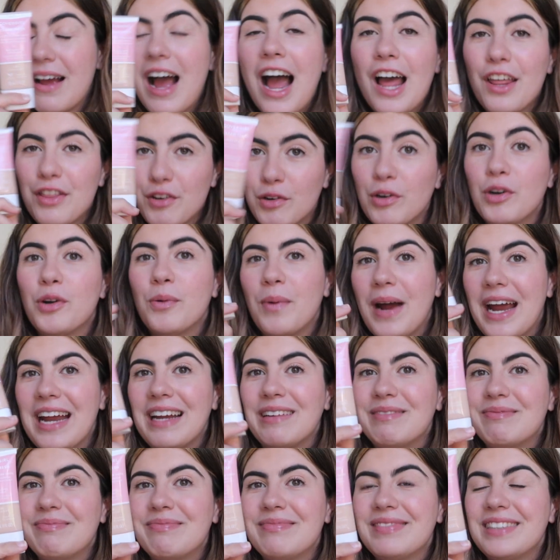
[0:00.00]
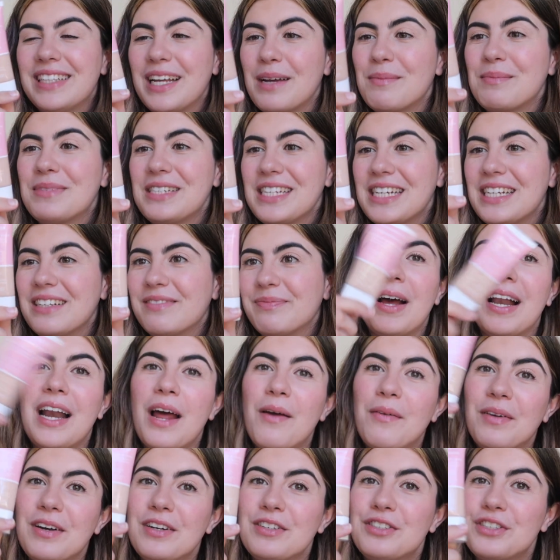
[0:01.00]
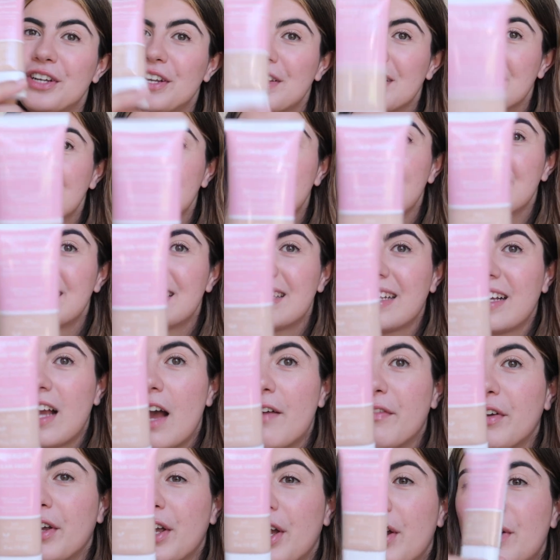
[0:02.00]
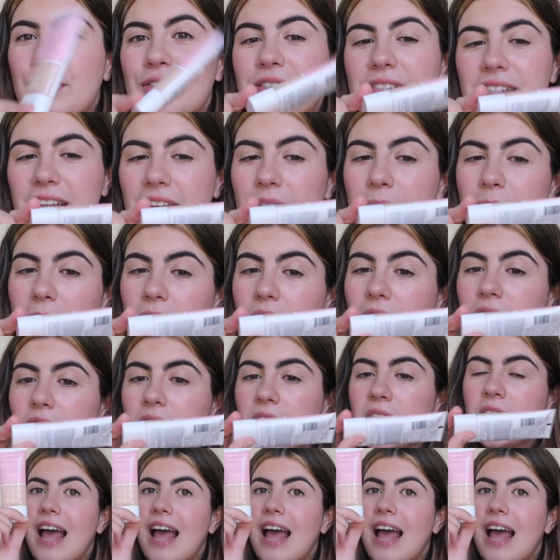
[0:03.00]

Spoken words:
I threw away the empty, but I wanted to show you this. It's the CoverGirl Skin Milk.